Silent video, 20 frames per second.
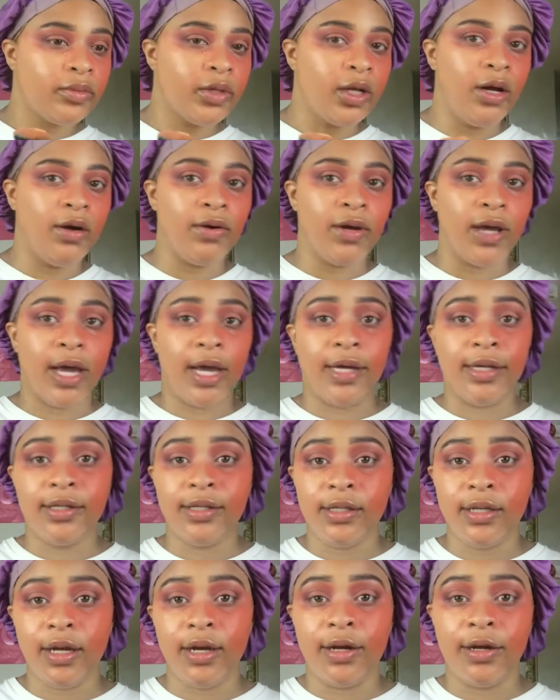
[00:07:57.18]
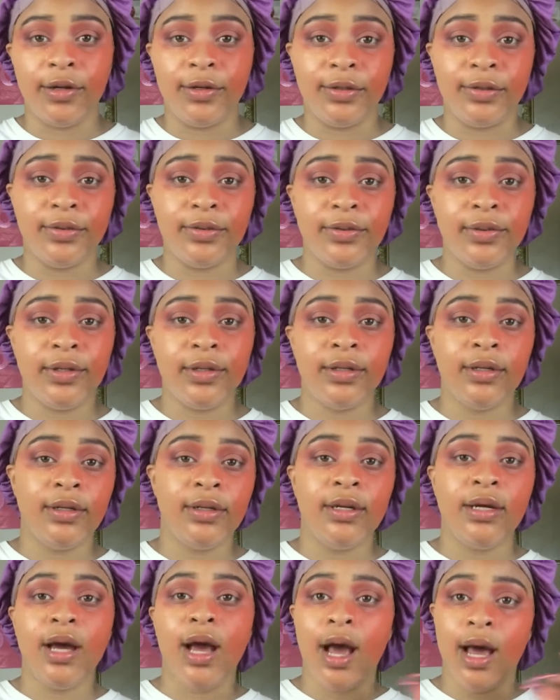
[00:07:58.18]
Okay, so
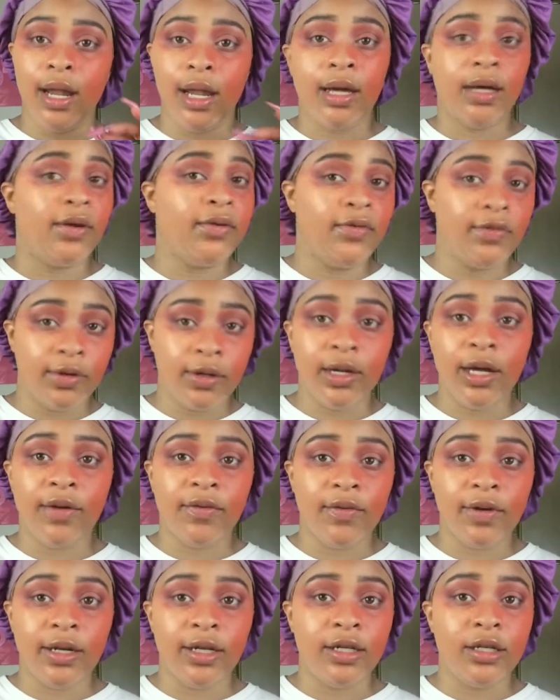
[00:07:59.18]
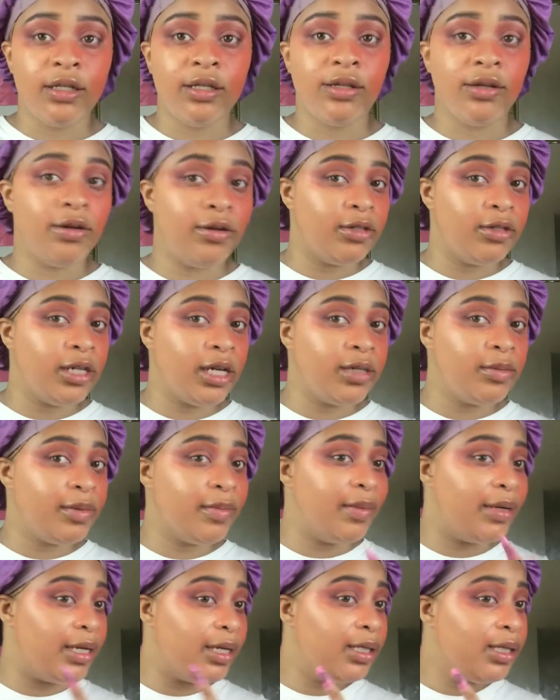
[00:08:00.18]
I like a full coverage, so judge me,
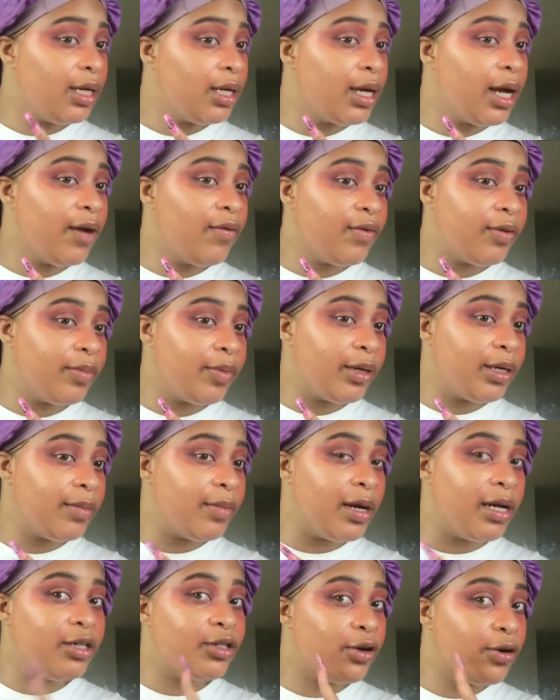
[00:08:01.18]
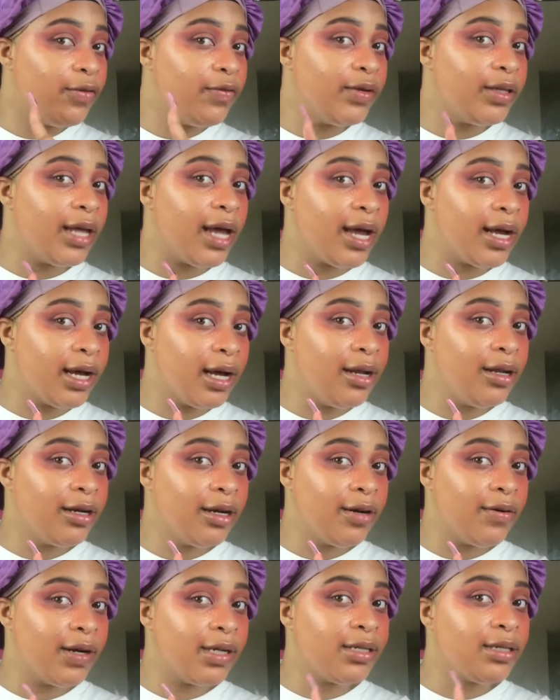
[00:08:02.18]
but it did cover pretty much. Over that color
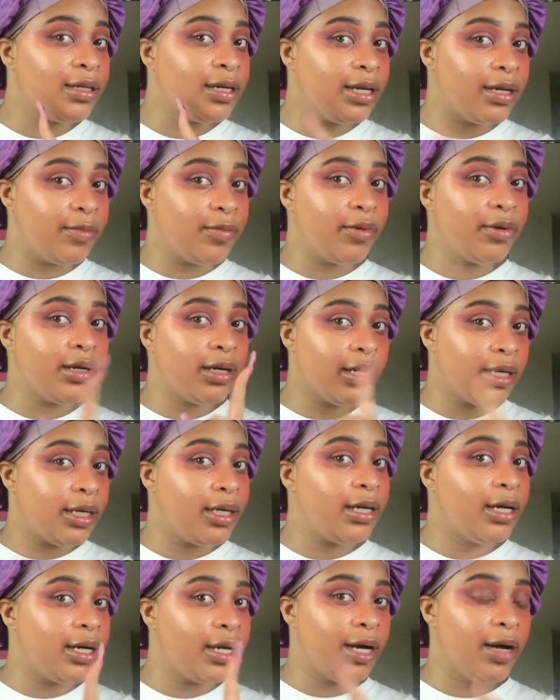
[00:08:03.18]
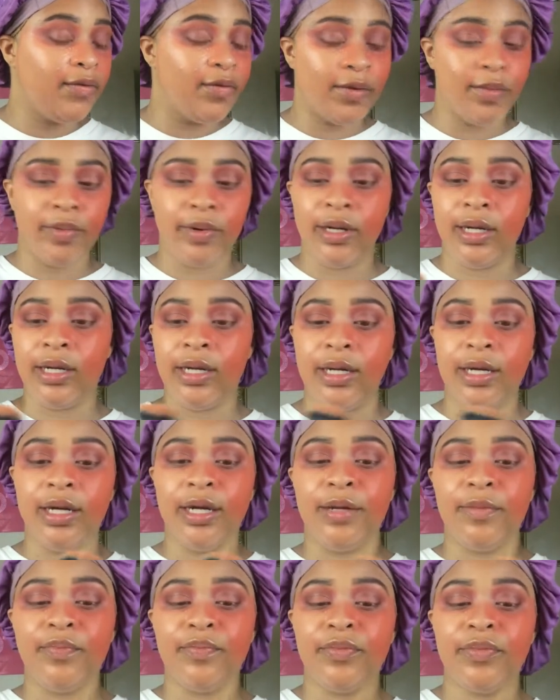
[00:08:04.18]
corrector, it covered pretty good.